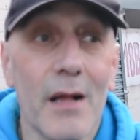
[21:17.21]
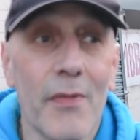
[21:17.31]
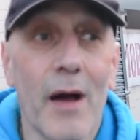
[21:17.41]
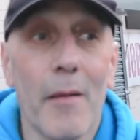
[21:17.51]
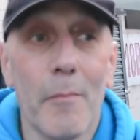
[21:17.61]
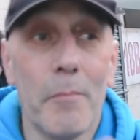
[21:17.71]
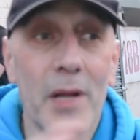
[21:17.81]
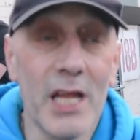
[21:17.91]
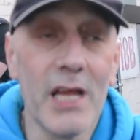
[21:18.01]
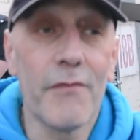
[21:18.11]
and that
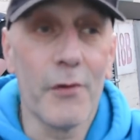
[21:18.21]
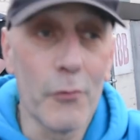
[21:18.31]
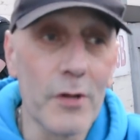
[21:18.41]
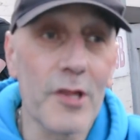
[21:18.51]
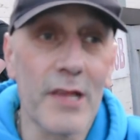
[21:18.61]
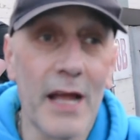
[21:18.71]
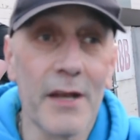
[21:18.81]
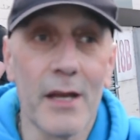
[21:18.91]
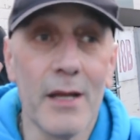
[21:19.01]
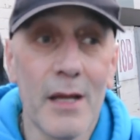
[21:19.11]
belief and
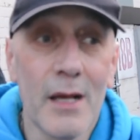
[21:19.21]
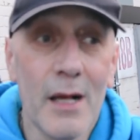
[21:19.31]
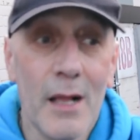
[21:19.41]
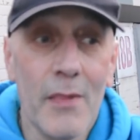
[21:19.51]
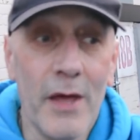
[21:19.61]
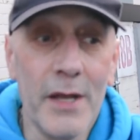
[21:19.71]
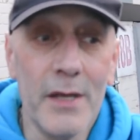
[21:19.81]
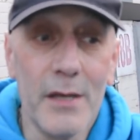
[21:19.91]
understanding, then